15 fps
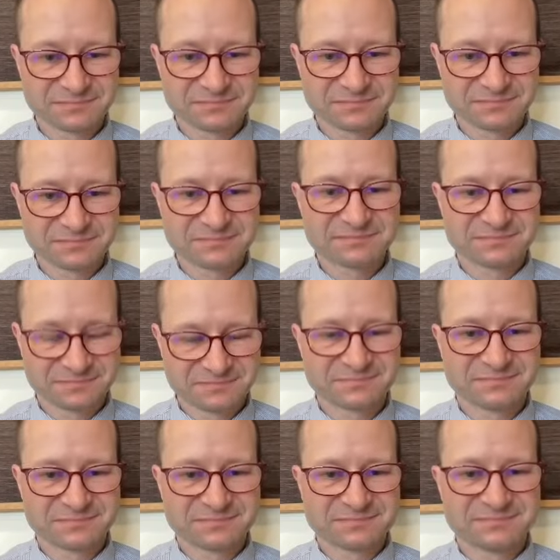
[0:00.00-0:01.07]

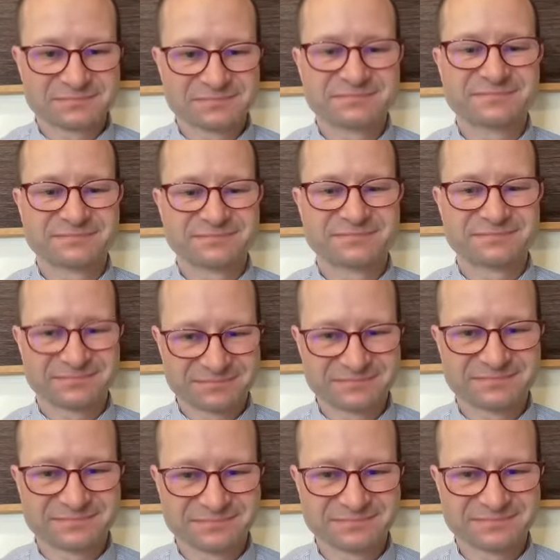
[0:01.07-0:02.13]

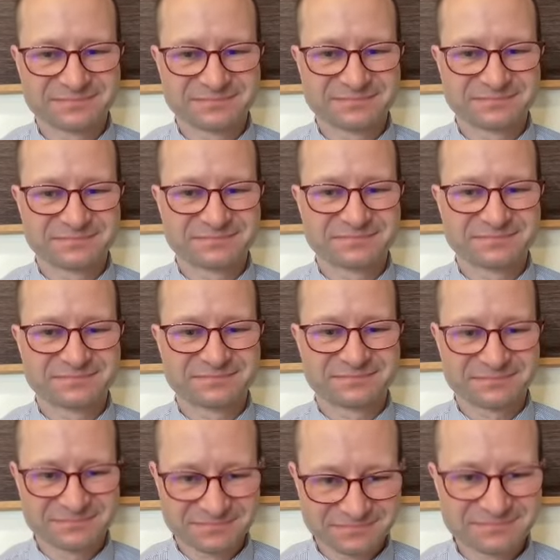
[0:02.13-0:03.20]

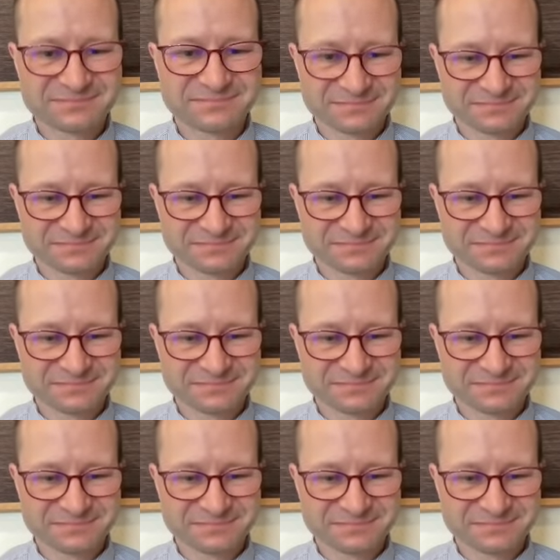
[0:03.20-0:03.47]
(silent)